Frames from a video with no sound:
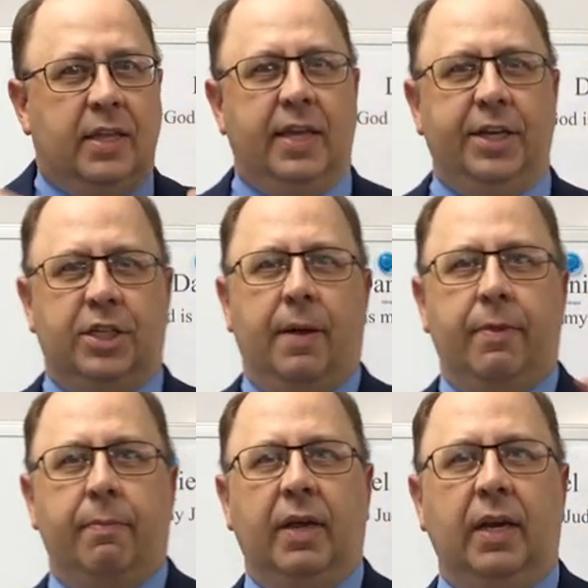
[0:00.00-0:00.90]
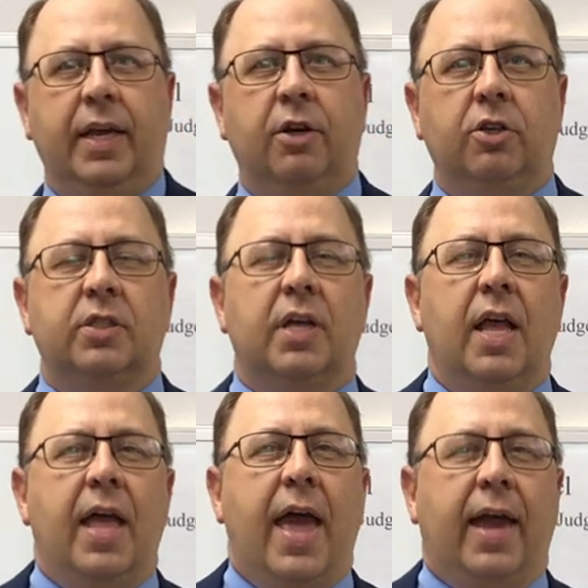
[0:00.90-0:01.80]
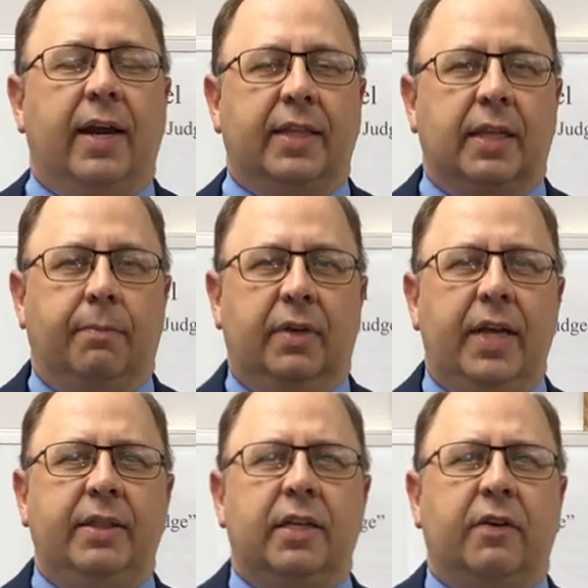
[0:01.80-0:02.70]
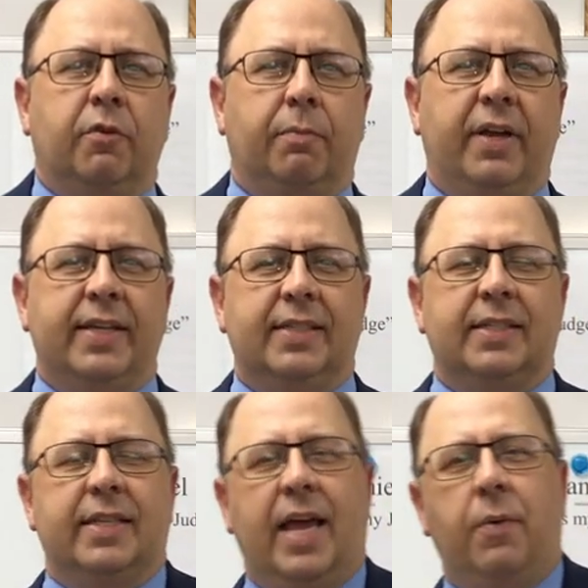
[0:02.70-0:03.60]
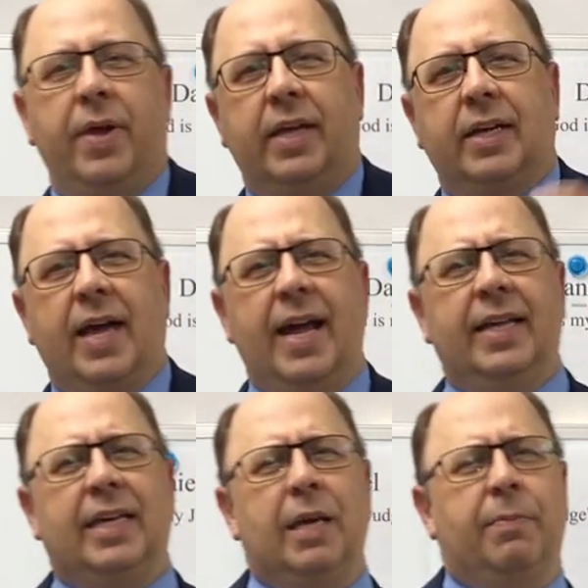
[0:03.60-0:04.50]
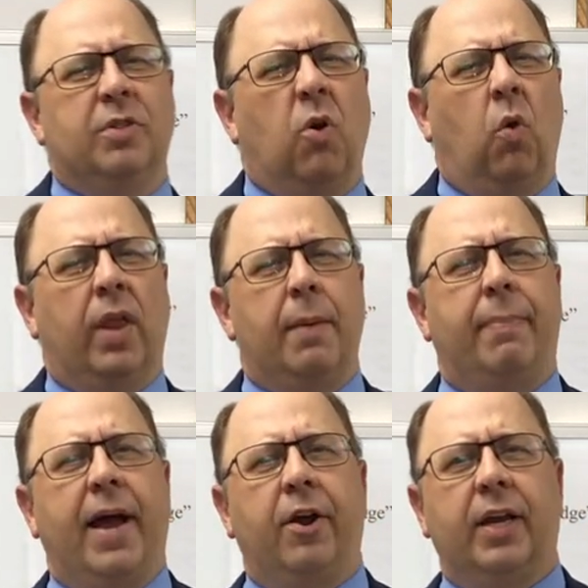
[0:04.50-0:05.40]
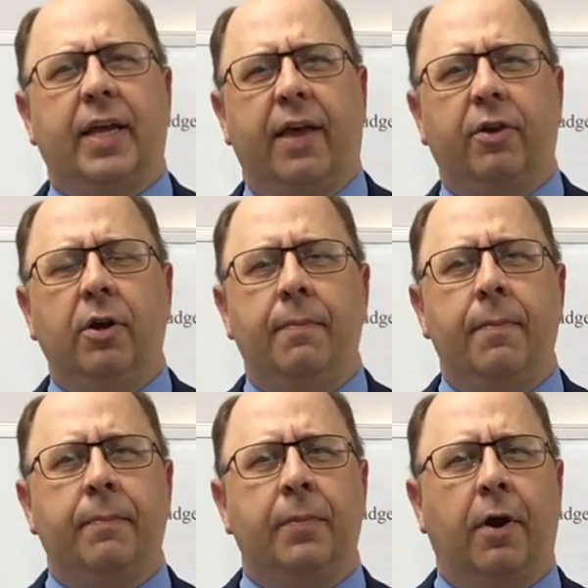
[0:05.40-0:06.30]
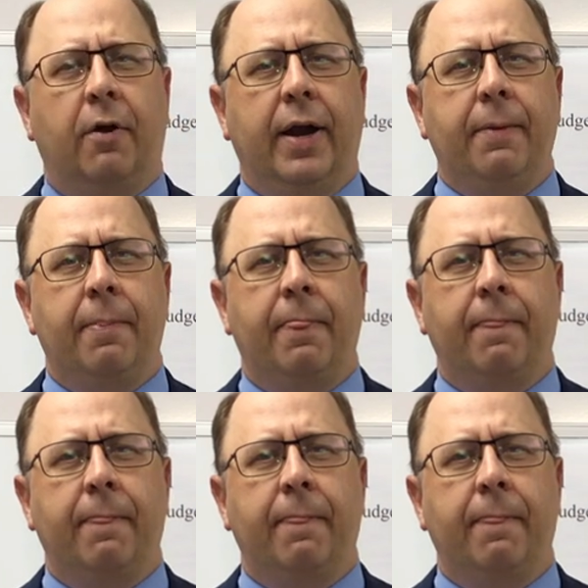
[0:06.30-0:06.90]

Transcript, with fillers: teach them to be leaders, and let them lead the different places, and that way he kind of keep his whole empire together. All right?